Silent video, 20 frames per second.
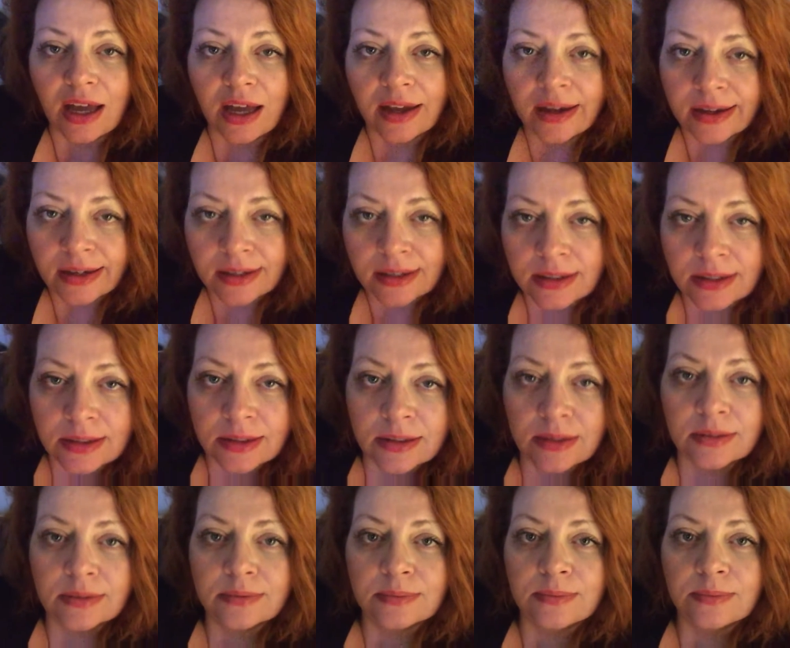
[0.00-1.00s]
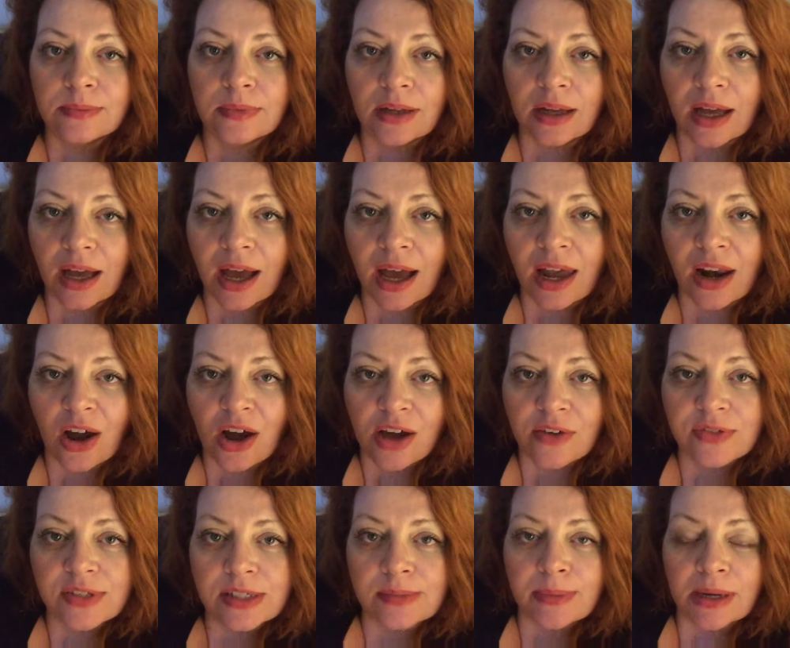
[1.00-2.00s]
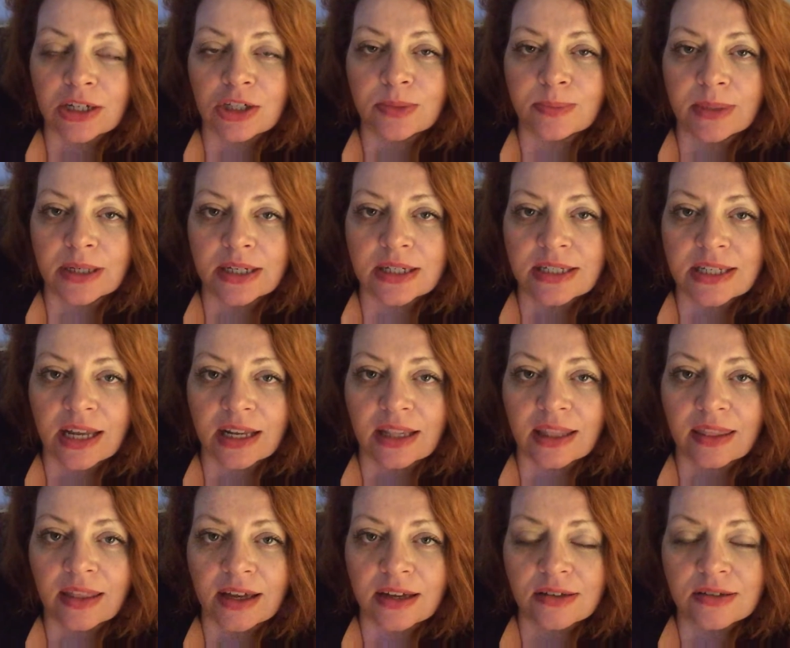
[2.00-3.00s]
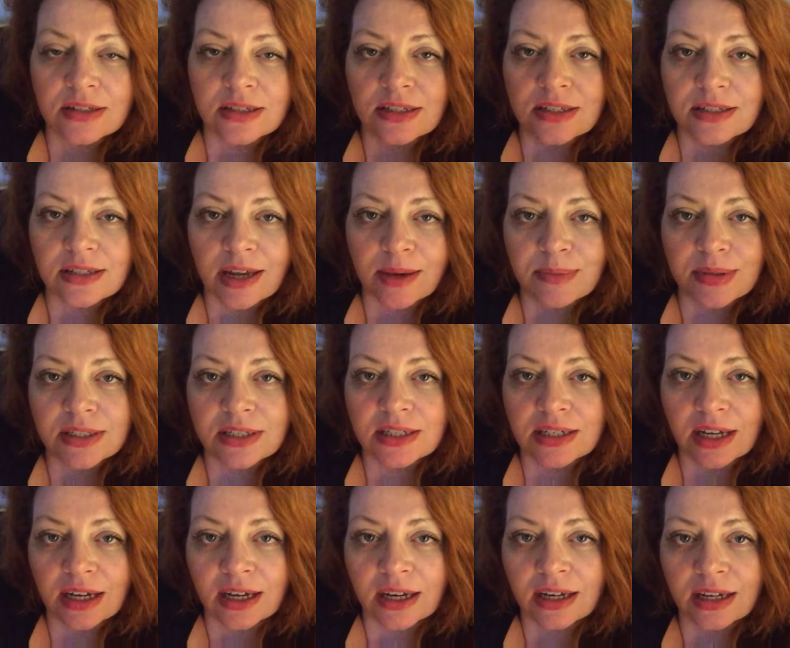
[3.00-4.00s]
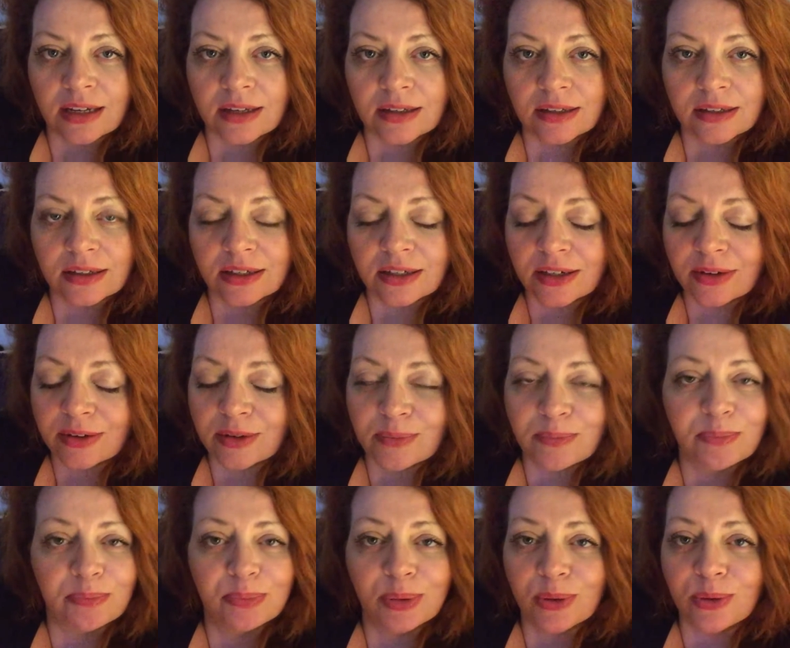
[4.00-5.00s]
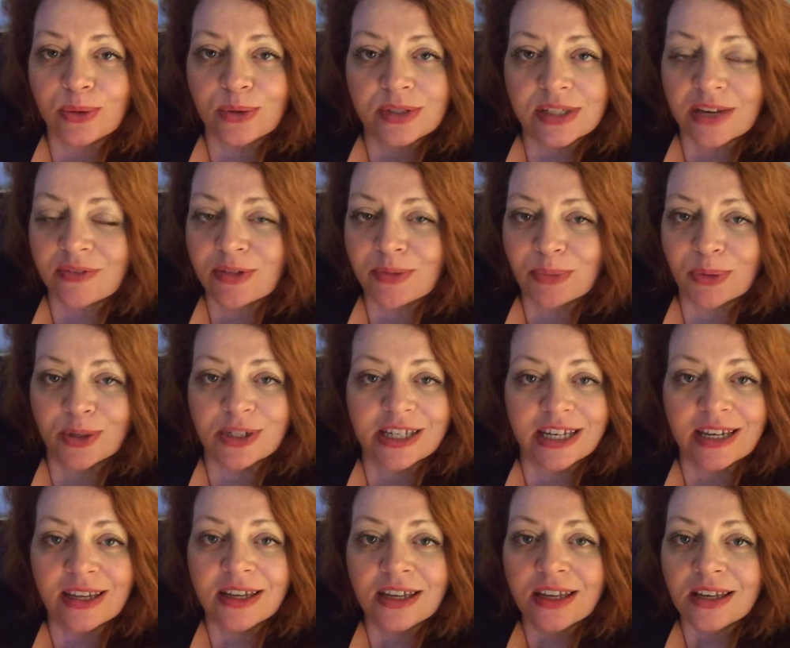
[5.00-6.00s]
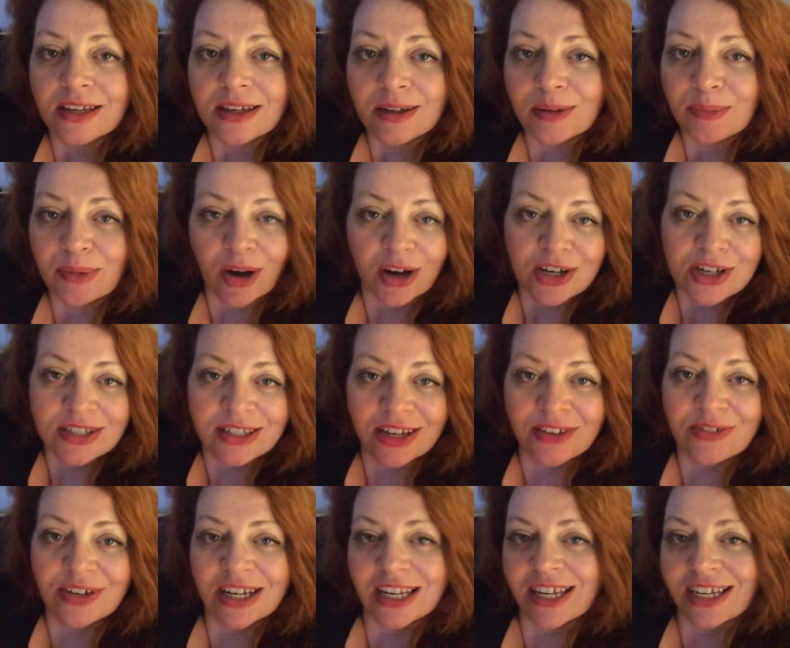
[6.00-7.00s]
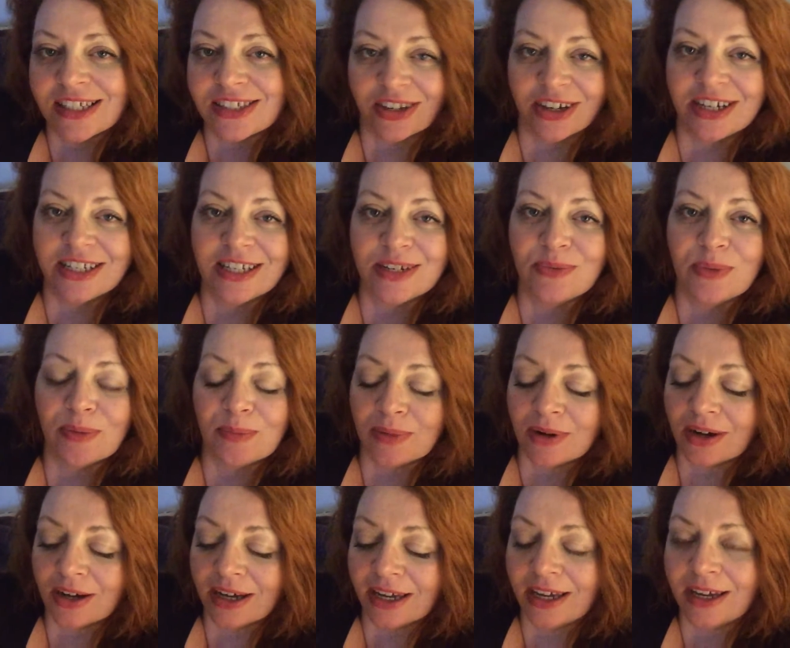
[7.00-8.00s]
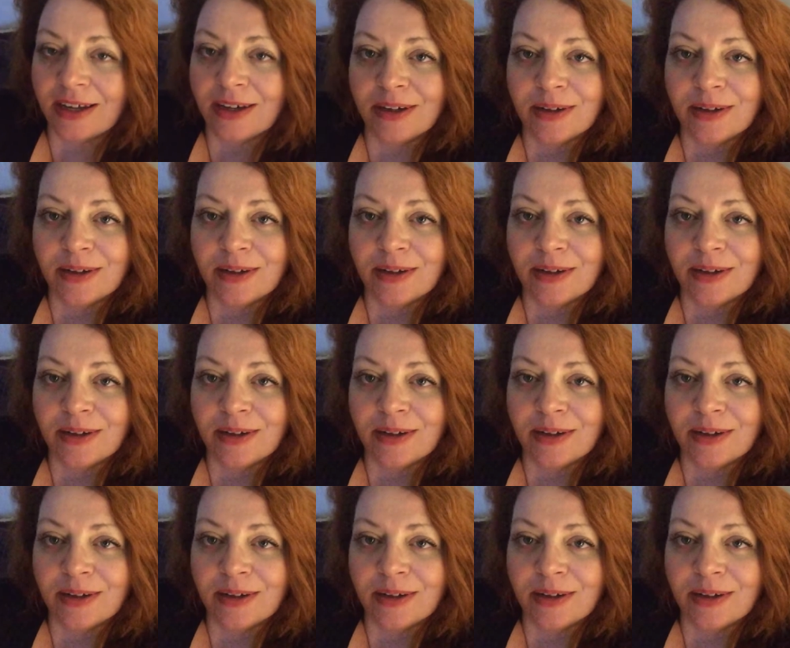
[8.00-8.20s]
And I've smashed my 10,000 steps today. I know it bores everybody, but I just get really excited when my